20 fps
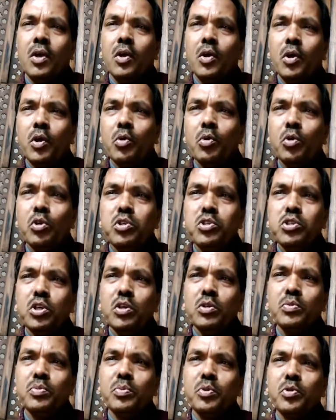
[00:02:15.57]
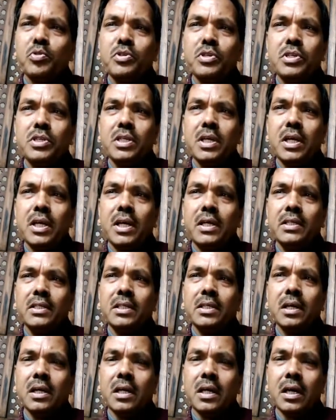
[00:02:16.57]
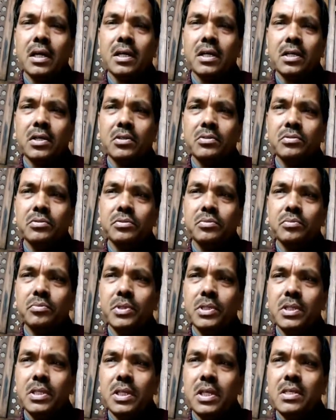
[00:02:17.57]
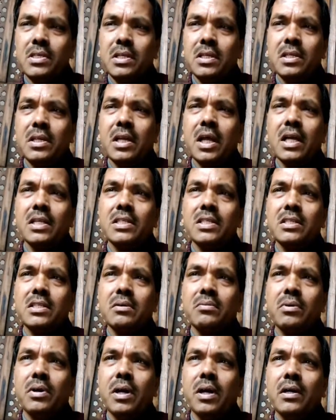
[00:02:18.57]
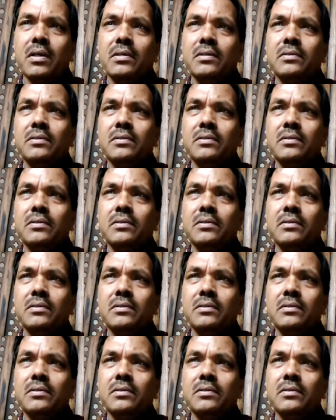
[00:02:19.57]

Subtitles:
Rules of Procedure and Conduct of Business in Rajya Sabha,